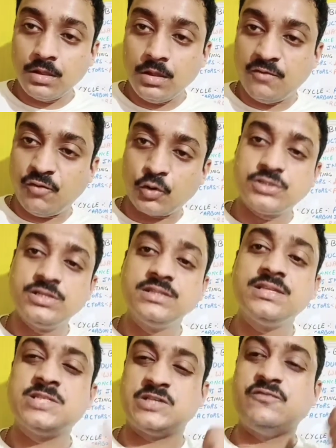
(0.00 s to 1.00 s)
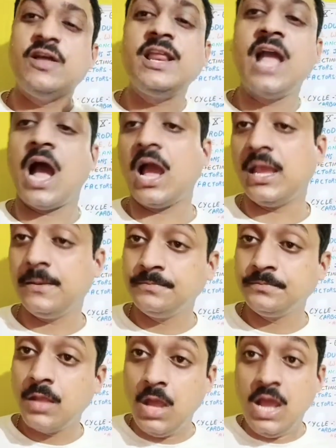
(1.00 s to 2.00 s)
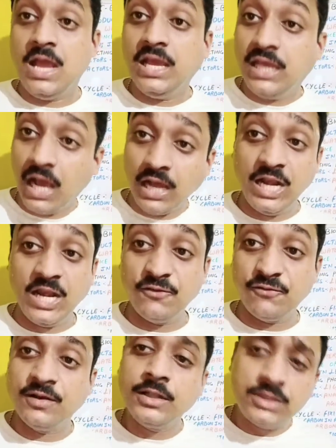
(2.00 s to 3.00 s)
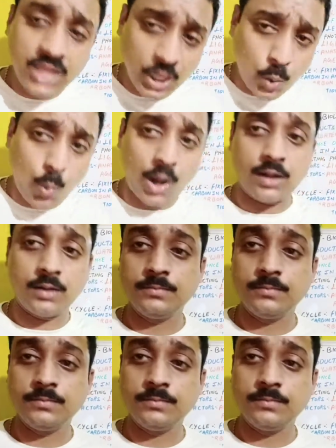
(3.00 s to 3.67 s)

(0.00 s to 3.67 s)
Photosynthesis very high. A young leaf, thick one.